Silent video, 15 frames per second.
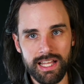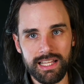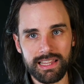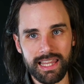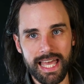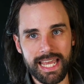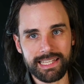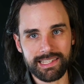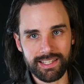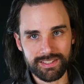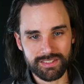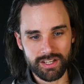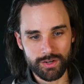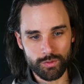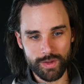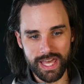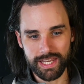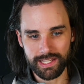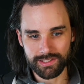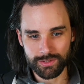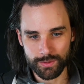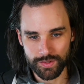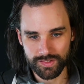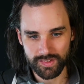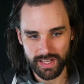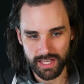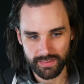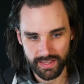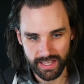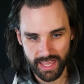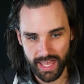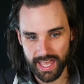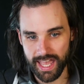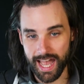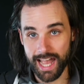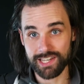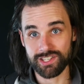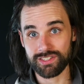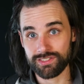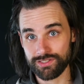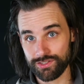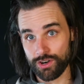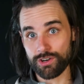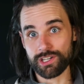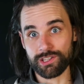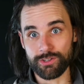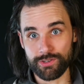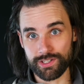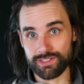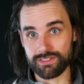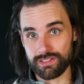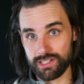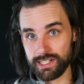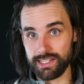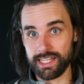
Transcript: like this on Reddit who's saying like, Hey, I just started learning Solidity.